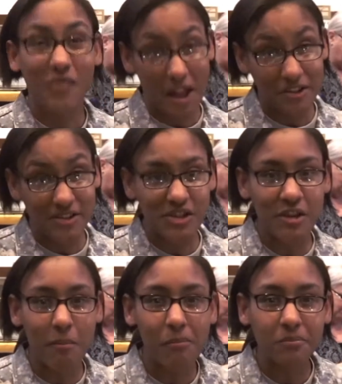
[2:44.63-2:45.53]
and it's
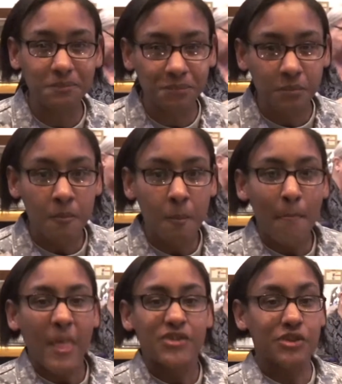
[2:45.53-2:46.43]
good.
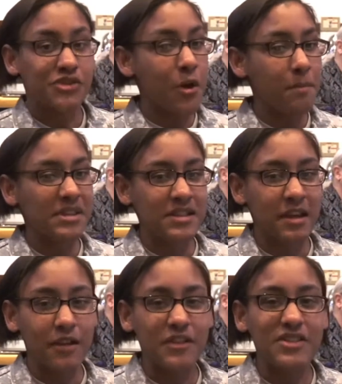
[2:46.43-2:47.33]
So don't miss out
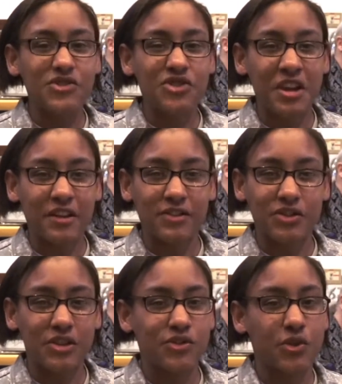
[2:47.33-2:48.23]
on this chance
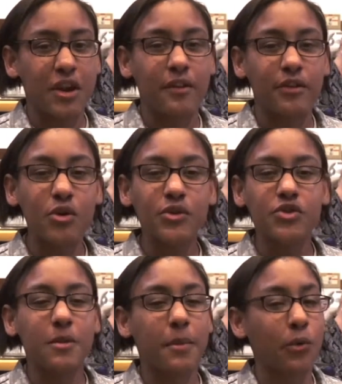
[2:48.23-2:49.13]
to enjoy a local
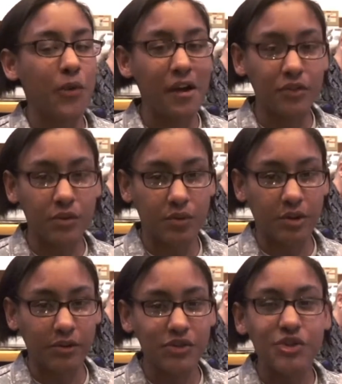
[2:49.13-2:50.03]
trip around the
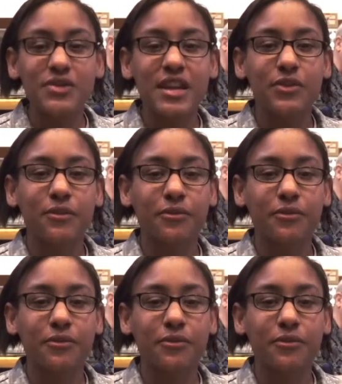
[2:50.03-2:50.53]
world Tuesday through